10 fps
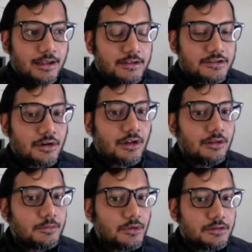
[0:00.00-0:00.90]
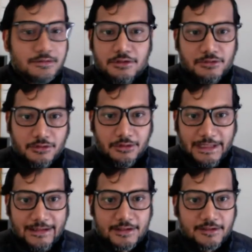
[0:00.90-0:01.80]
is to almost, to
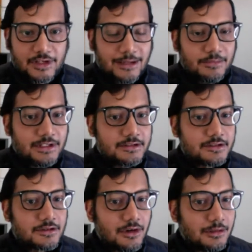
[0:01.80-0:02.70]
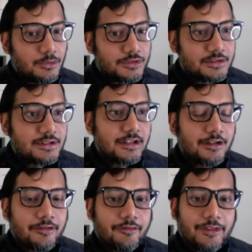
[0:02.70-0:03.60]
leaders of companies, is to almost
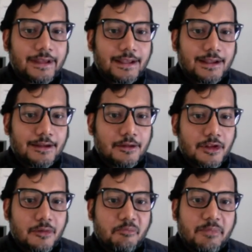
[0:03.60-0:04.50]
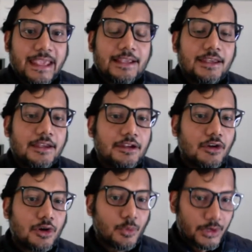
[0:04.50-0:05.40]
think of like, making
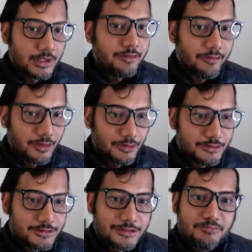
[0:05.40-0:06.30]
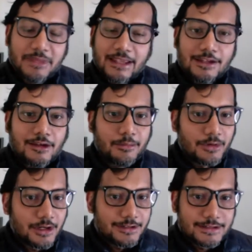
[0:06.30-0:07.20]
your workflows, making your
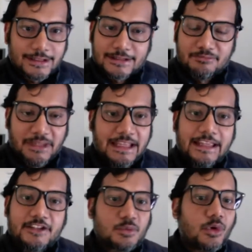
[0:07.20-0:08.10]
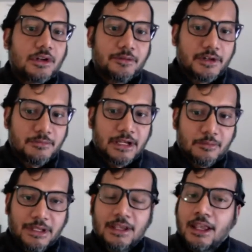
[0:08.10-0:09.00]
process, meetings, whatever it
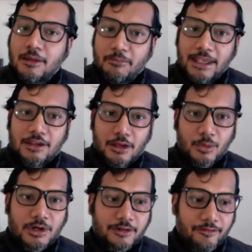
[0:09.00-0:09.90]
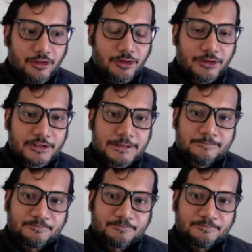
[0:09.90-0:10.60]
might be, make your workflows